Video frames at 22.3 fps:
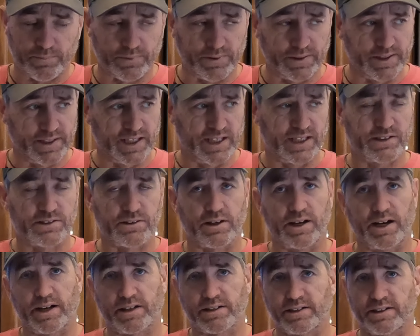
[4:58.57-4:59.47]
These
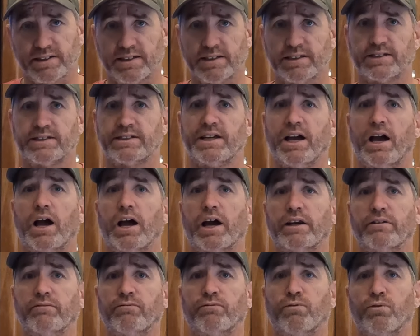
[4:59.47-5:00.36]
are actually
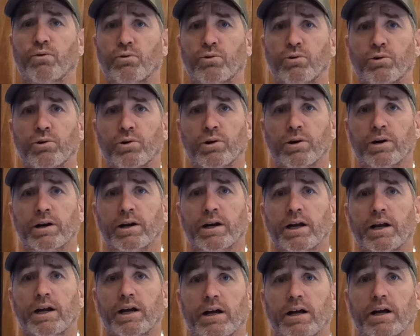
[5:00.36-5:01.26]
designed for
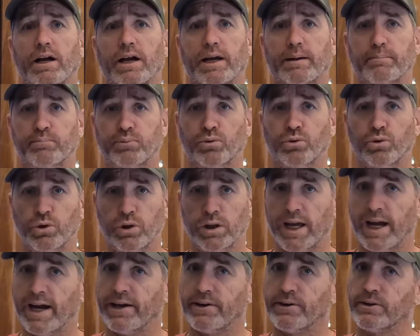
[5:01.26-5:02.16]
a pool
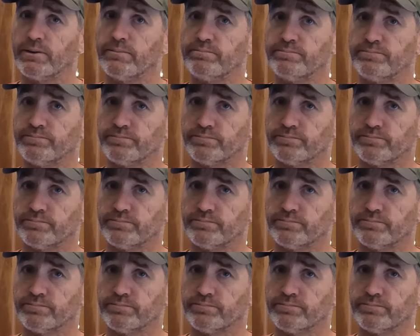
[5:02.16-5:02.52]
ladder,